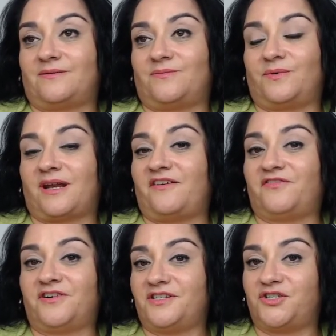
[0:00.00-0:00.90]
when I
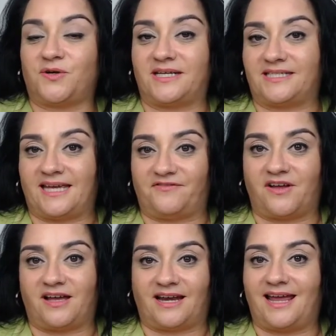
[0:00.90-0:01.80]
first joined
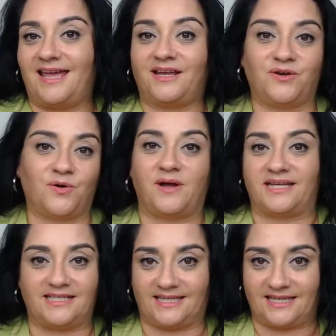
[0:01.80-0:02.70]
Avon, I had no
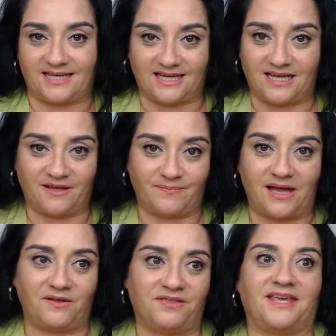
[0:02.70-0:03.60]
idea
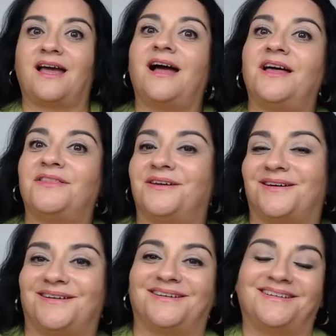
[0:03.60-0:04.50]
about the
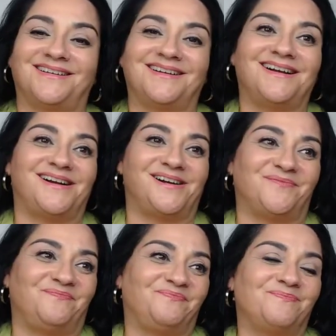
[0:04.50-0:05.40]
other
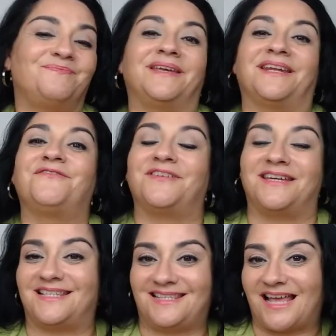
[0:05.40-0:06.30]

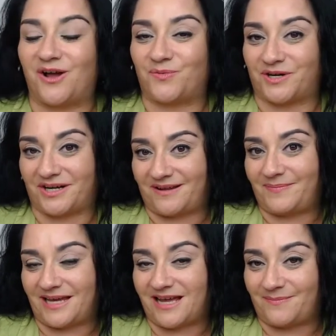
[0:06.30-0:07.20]
benefits that were going to
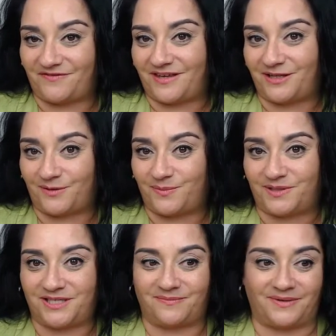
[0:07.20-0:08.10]
become available
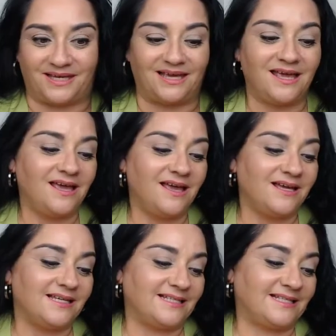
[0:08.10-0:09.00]
to me.
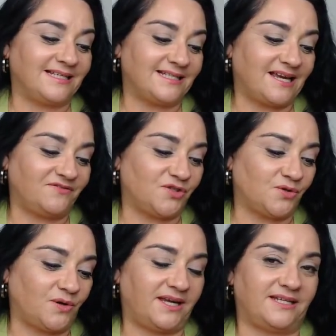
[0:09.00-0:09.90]
Since I've
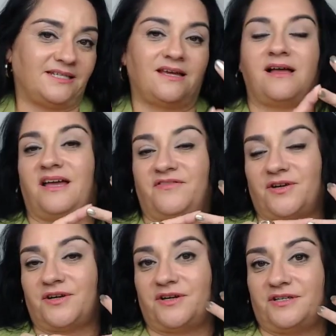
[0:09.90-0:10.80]
joined, I've
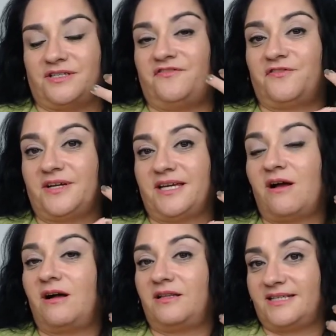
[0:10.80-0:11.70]
earned free
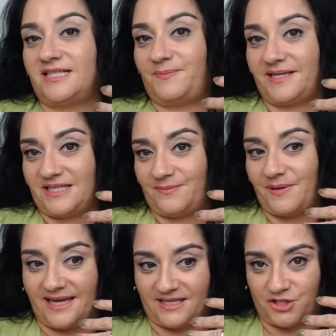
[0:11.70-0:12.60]
all expense
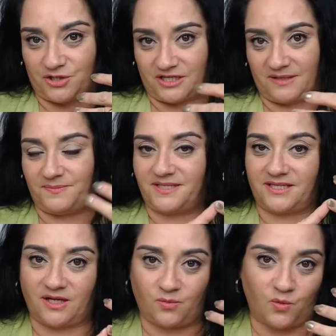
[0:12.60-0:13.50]
paid trips to
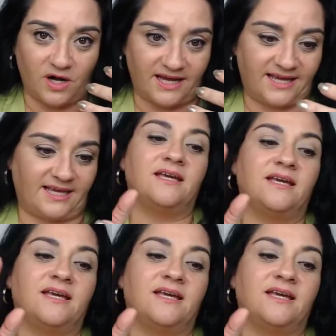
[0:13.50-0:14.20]
Hawaii,